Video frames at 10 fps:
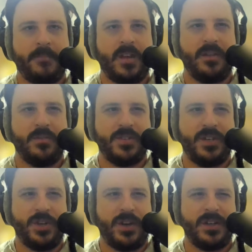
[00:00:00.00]
And it will say
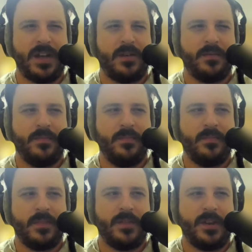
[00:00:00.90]
shutting down.
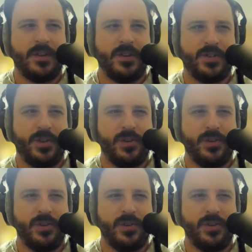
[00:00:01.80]
And then you can just turn